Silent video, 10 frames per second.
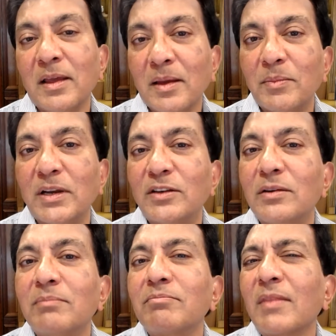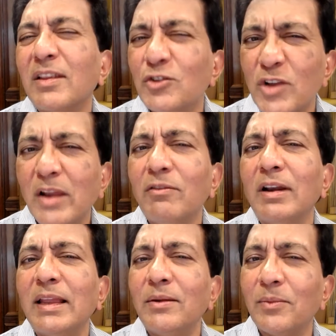But
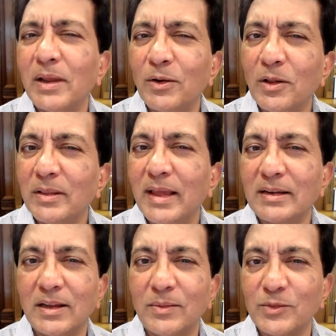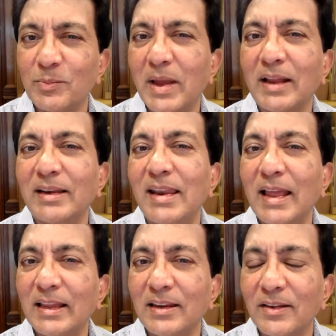generally, when all that comes back
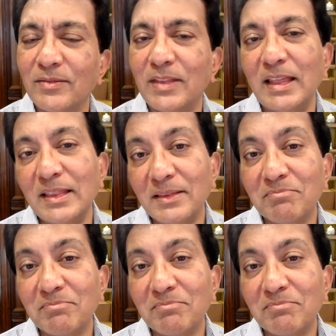negative, then